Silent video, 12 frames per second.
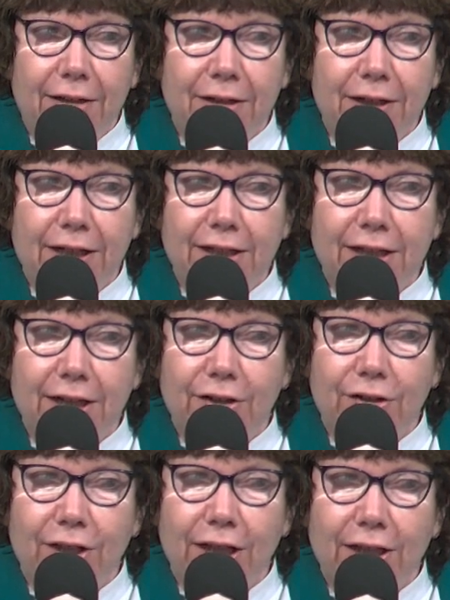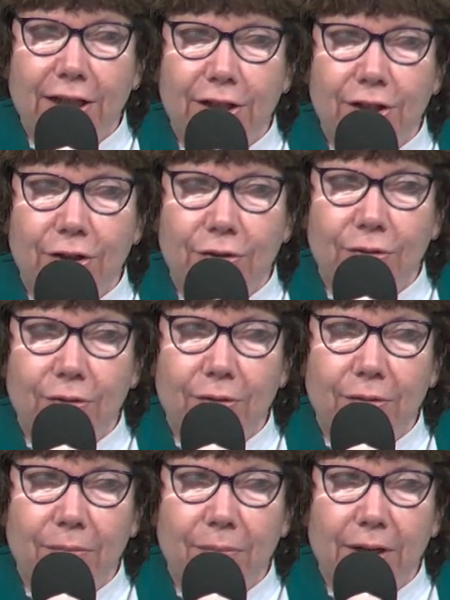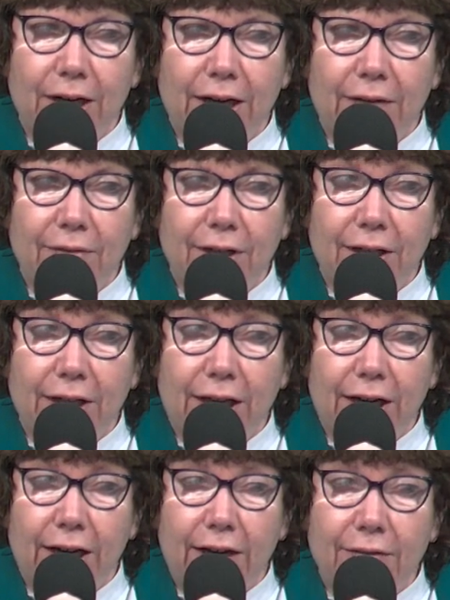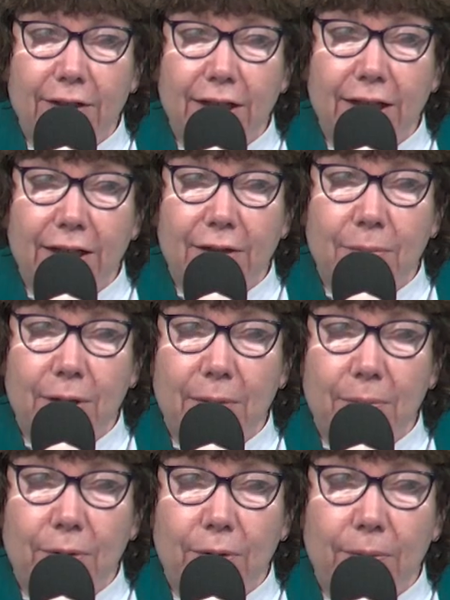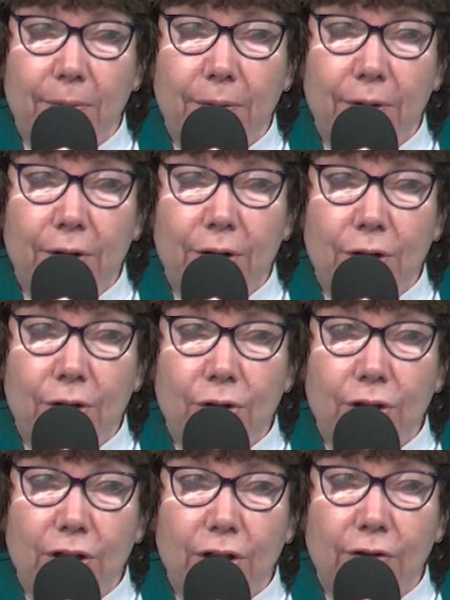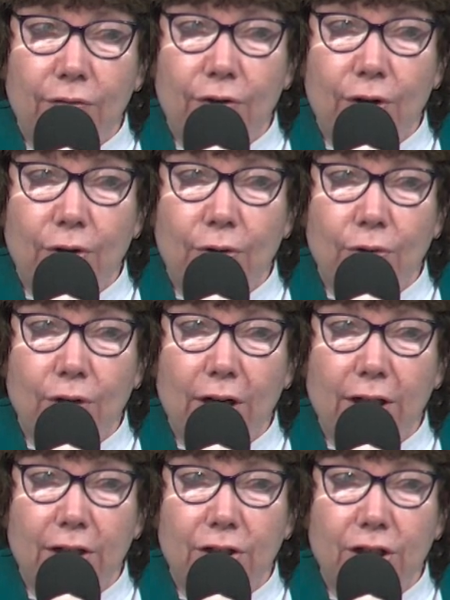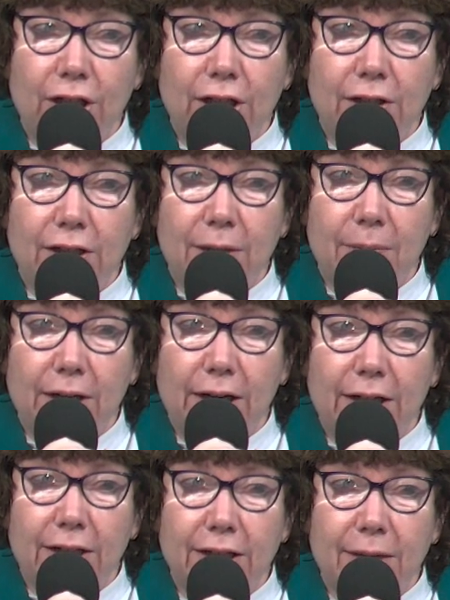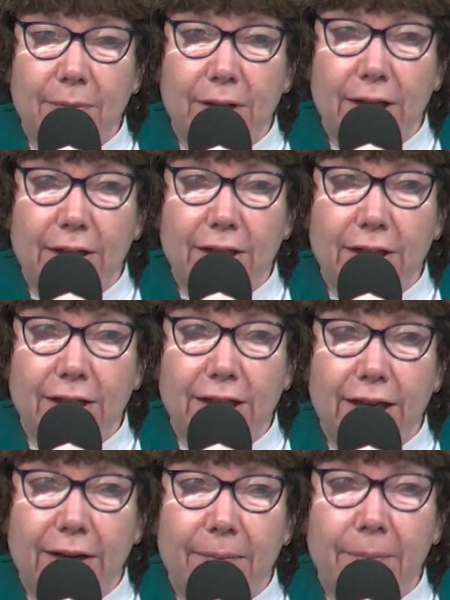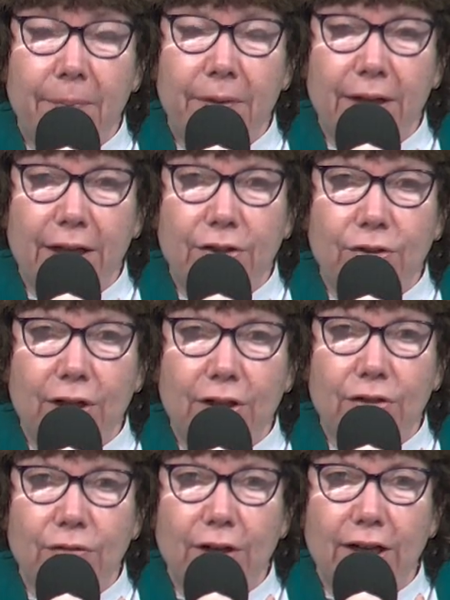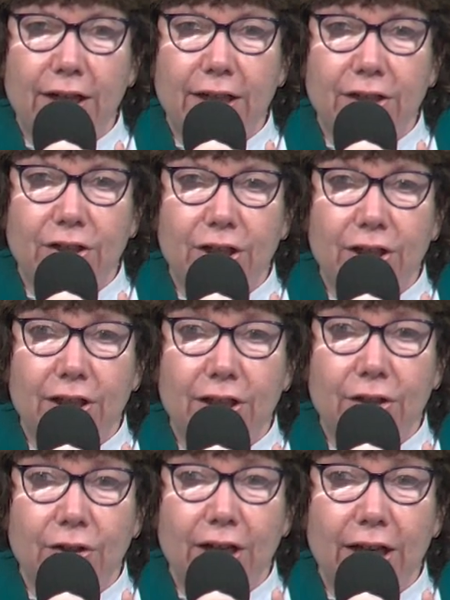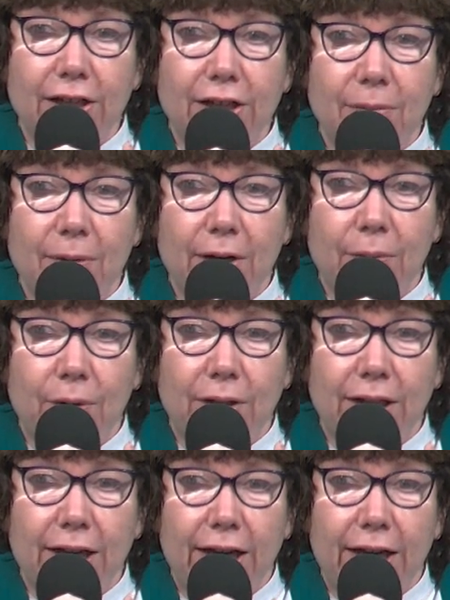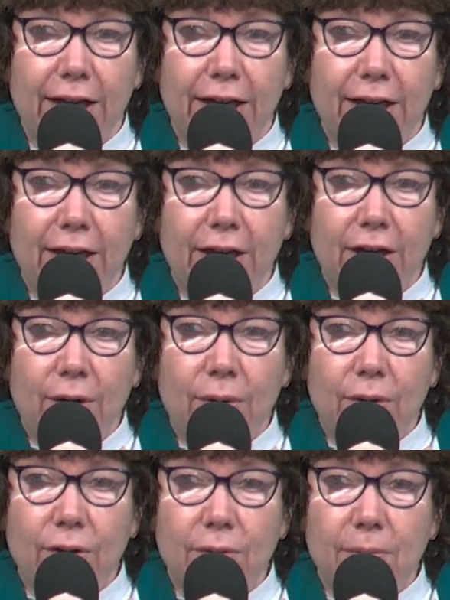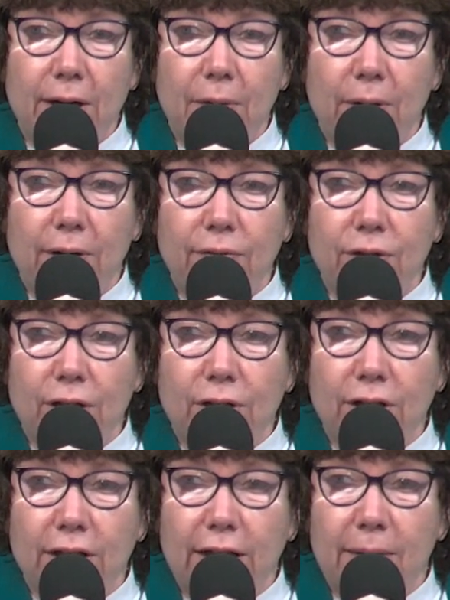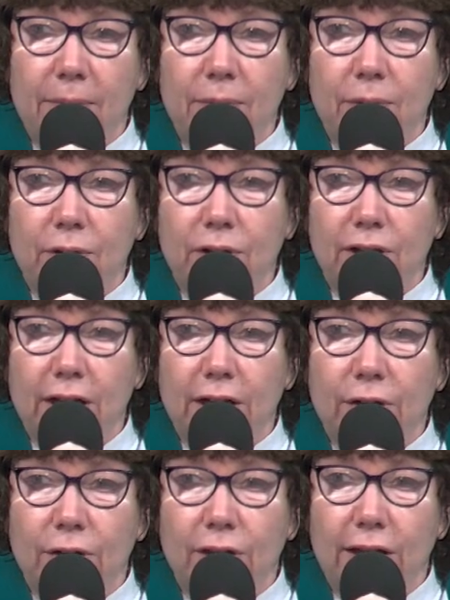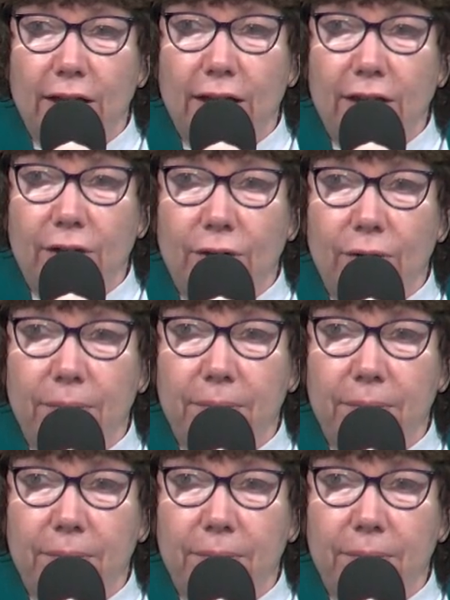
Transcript: That's not a good thing to do, but I have done that. I have said that to people, usually on the phone who are trying to cheat somebody out of something else. I'll say, Get your answer ready because Jesus is going to ask you about it one day, which is my way of judging them, which is not a good thing either.